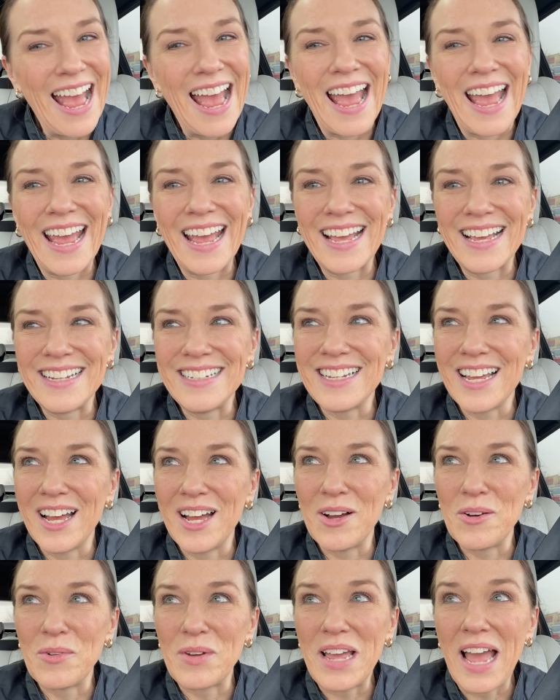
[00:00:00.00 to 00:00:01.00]
And
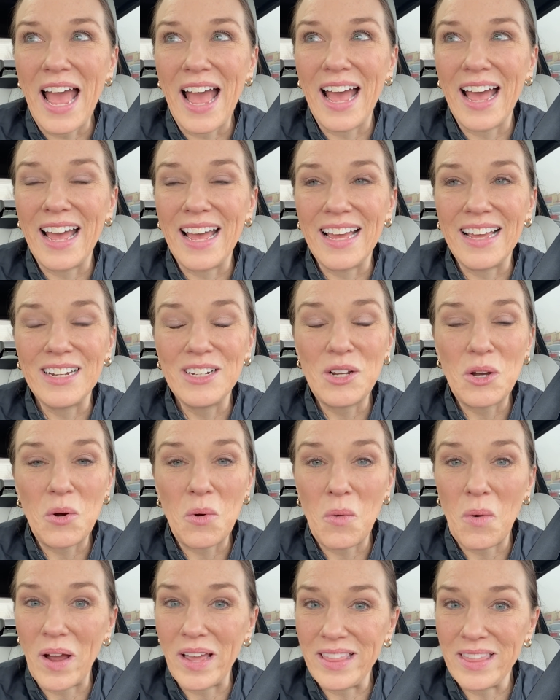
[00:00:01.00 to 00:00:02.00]
uh, we had
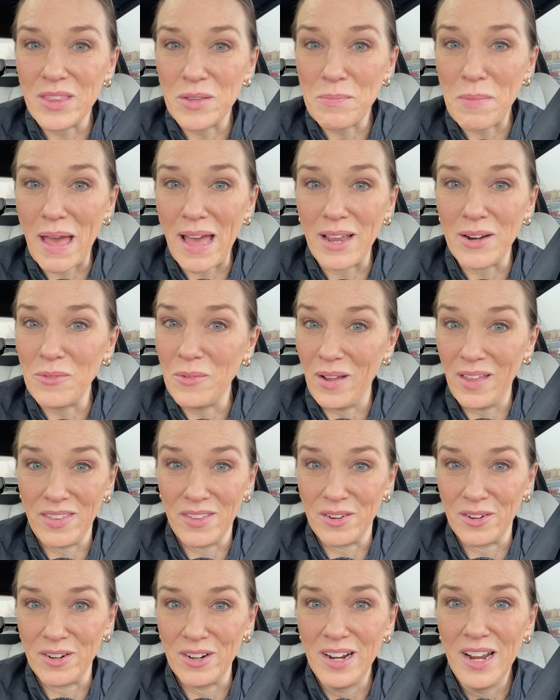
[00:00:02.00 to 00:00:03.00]
quite the bad
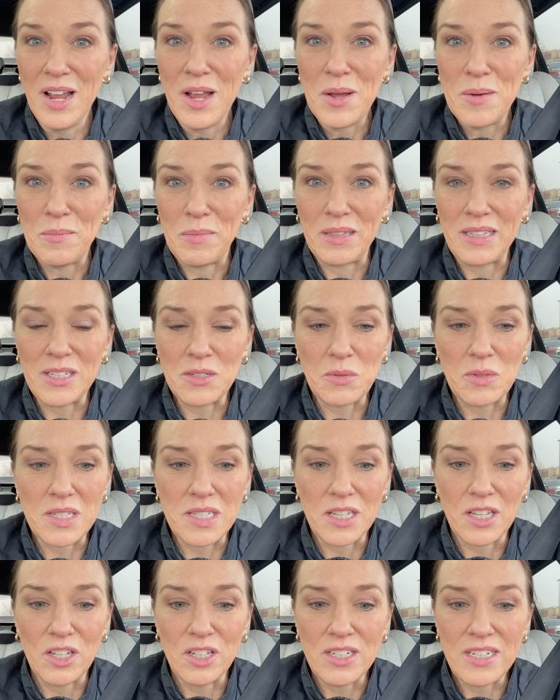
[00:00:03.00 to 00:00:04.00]
weather, but this was
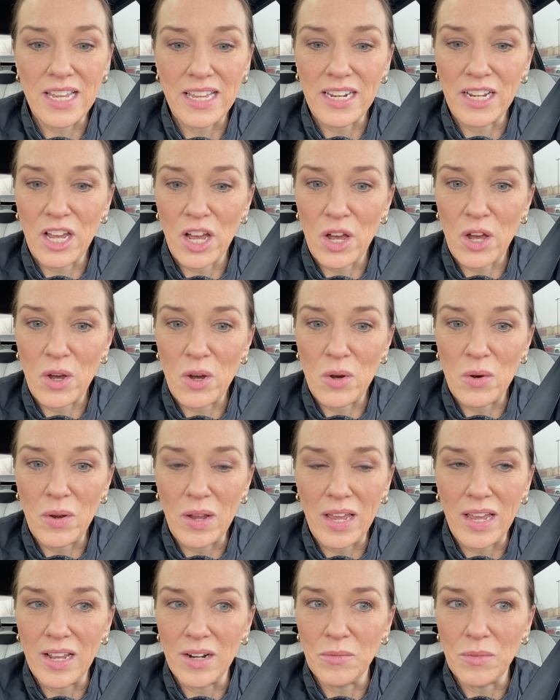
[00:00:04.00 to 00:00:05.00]
the good day to go,
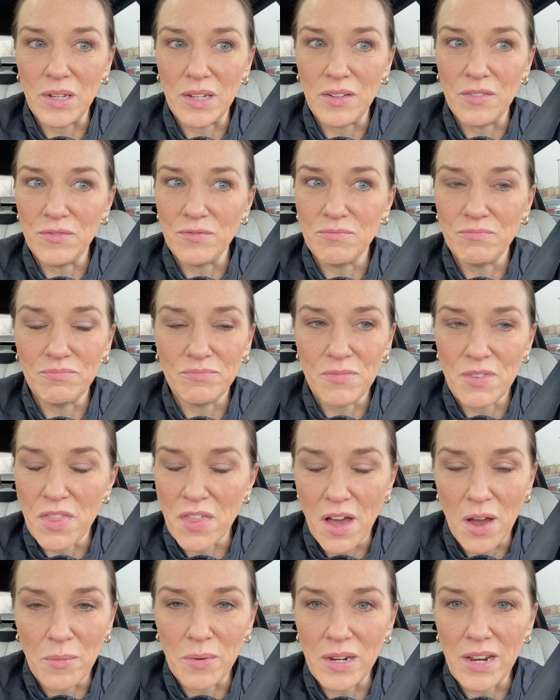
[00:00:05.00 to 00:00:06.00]
and we
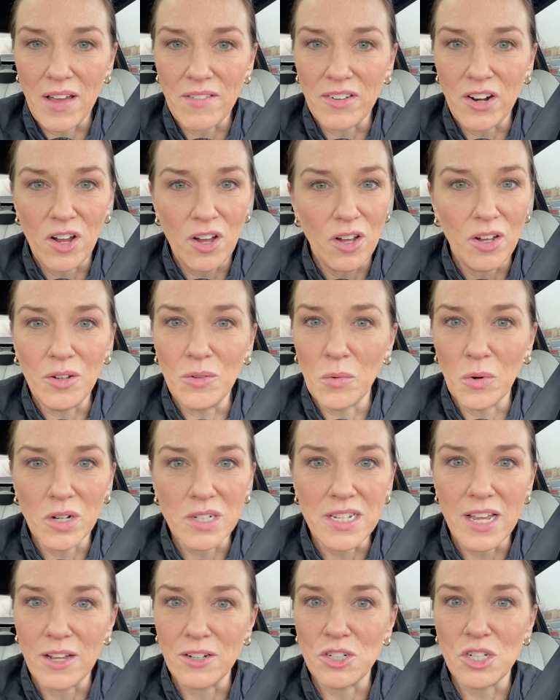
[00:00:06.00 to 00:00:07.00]
thought we'd have it all
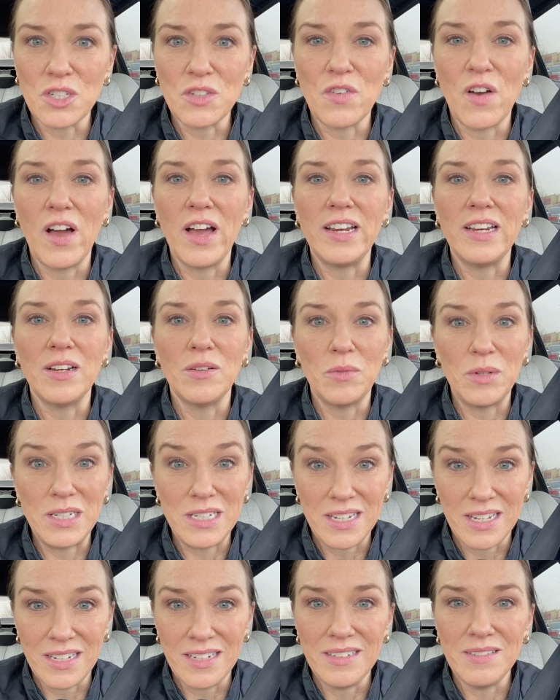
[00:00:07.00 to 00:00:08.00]
worked out just fine, and we
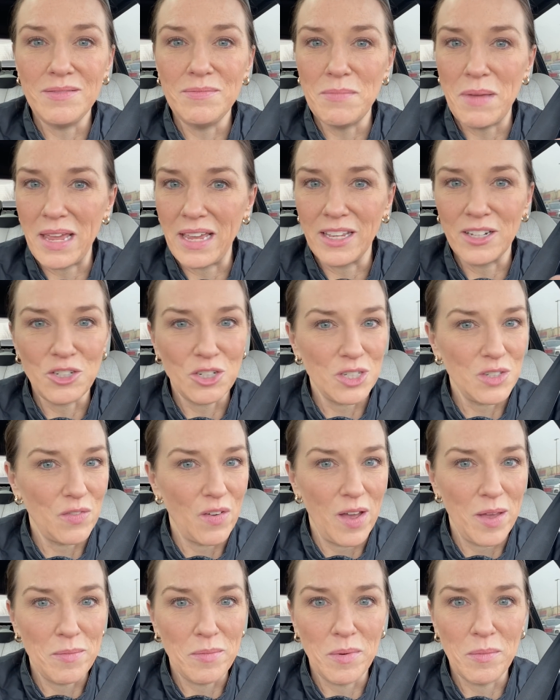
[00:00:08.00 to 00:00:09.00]
did make it just
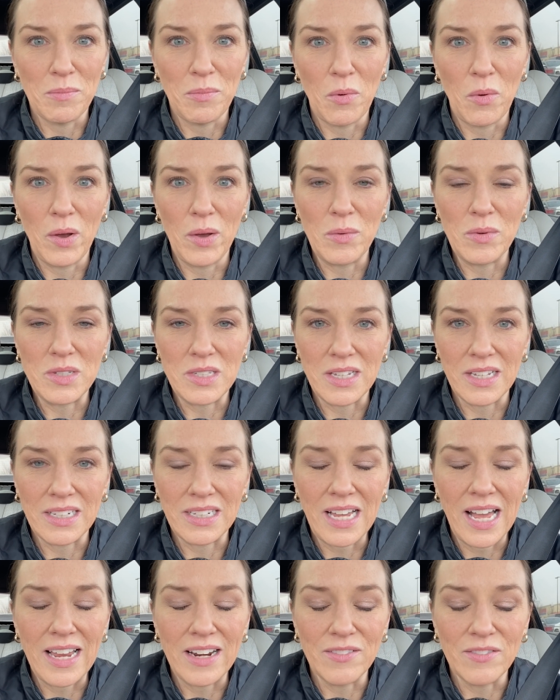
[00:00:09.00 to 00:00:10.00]
fine, but boy, was it
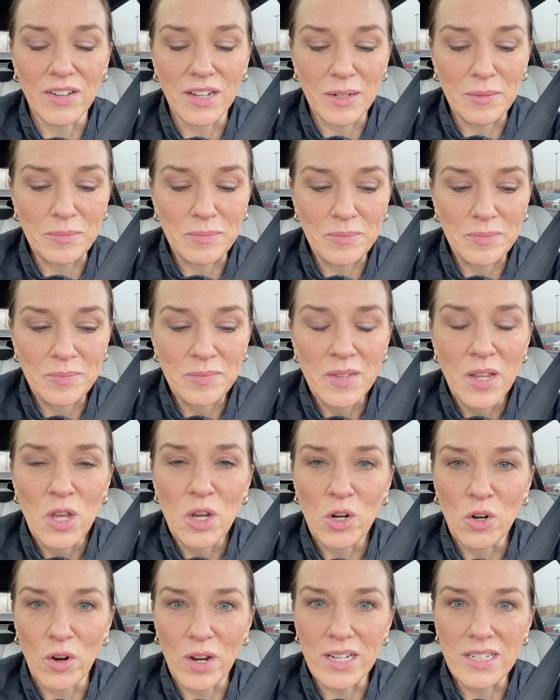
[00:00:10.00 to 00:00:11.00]
kind of um,
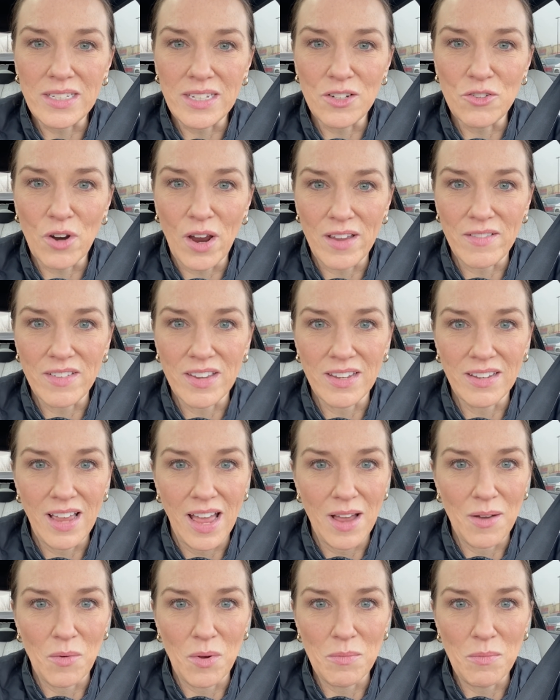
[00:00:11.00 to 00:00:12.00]
crazy driving
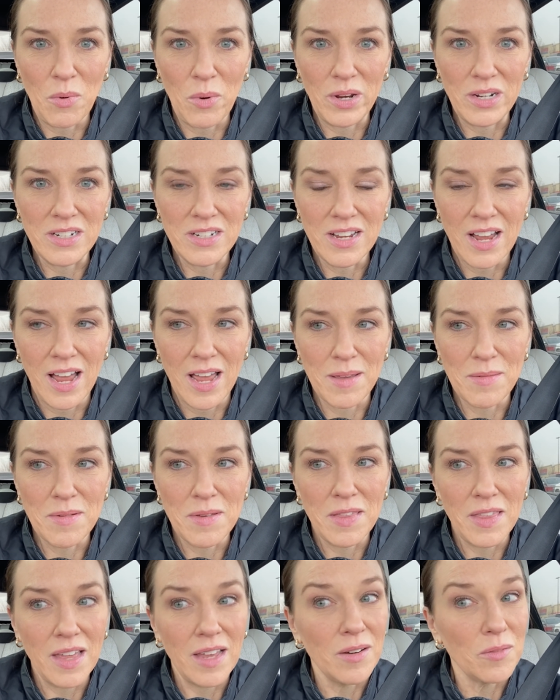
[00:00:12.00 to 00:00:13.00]
at one point in time.
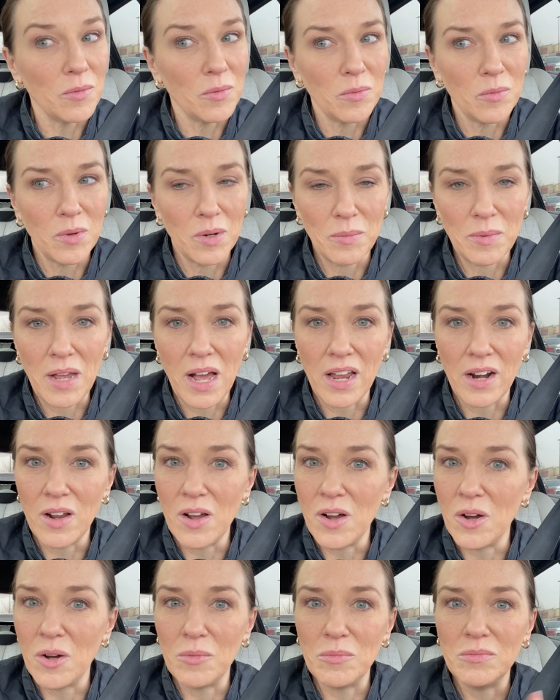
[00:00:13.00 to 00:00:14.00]
And then when we got
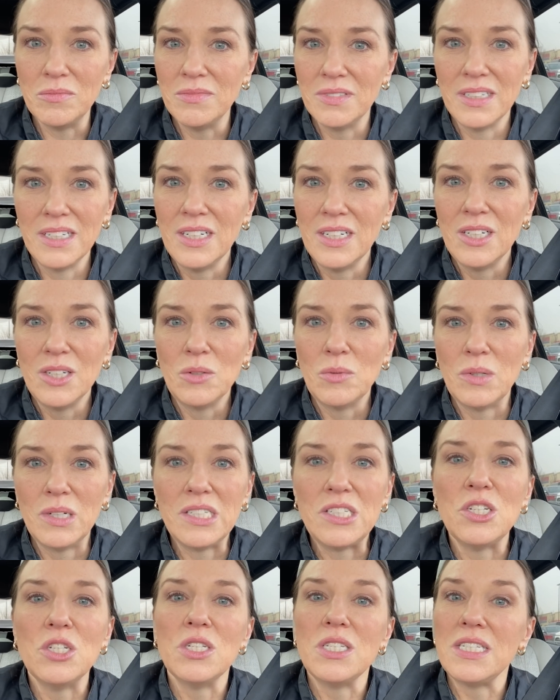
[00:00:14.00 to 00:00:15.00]
home, wait
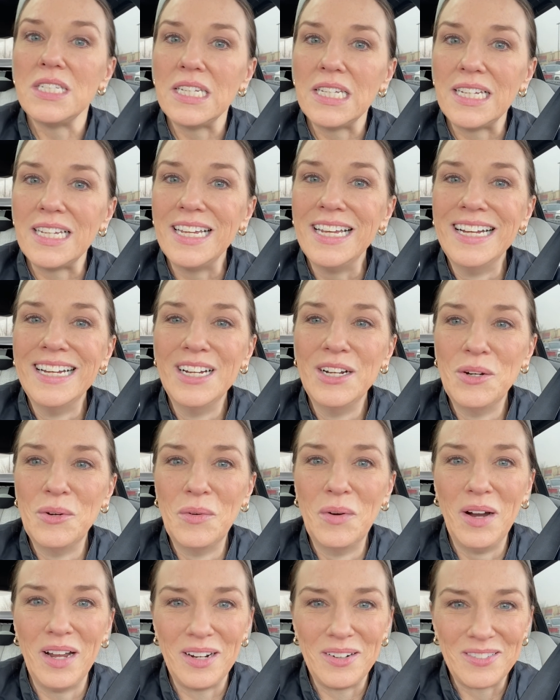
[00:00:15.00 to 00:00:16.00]
till you see
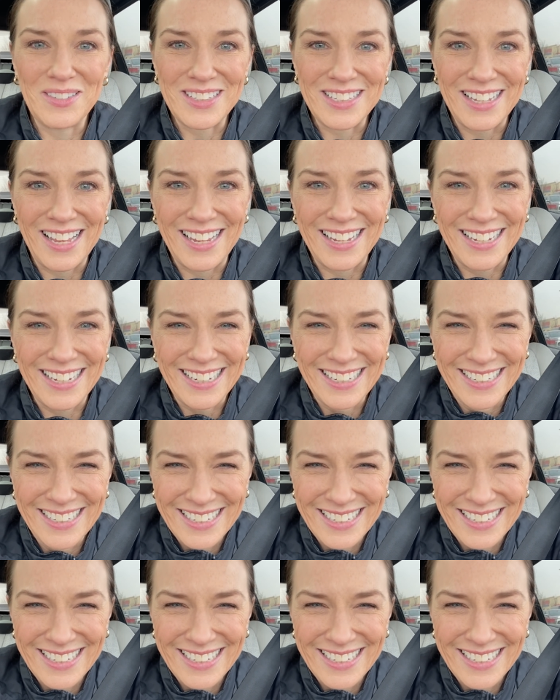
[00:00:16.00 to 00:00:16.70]
what it was like.